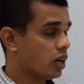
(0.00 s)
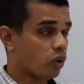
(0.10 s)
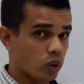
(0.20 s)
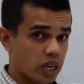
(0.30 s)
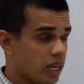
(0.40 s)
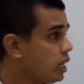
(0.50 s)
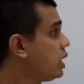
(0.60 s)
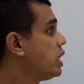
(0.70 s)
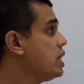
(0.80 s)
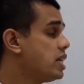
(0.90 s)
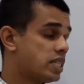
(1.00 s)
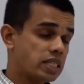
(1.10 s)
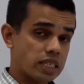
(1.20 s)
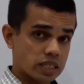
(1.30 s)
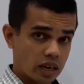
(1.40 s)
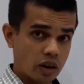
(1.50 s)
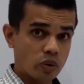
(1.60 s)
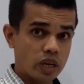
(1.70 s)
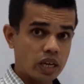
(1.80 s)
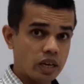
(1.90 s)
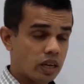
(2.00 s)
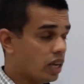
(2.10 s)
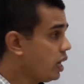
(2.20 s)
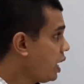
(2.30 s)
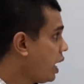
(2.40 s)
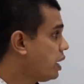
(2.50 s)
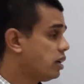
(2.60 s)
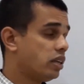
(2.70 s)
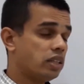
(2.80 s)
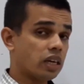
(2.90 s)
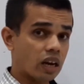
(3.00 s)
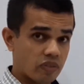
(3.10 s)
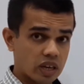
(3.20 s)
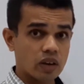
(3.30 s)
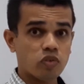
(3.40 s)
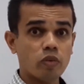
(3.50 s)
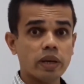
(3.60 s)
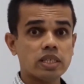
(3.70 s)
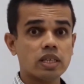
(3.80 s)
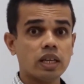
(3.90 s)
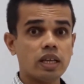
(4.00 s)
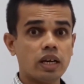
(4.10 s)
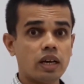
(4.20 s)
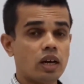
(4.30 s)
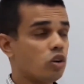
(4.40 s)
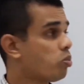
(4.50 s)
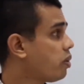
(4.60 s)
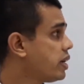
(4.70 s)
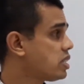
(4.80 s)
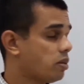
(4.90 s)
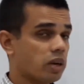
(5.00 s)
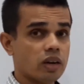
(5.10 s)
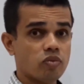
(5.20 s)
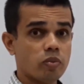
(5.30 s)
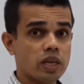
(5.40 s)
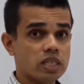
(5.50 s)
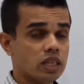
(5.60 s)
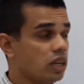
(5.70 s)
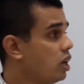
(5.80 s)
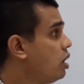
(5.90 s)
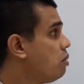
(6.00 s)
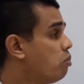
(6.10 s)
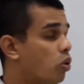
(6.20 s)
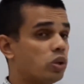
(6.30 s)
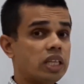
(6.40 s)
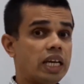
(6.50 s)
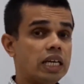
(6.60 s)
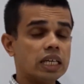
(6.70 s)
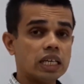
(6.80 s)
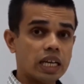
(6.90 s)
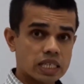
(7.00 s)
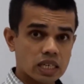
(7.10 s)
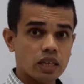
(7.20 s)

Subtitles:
routine, DSS is non-routine, and the graphical formats are there to provide summary information, both internal and external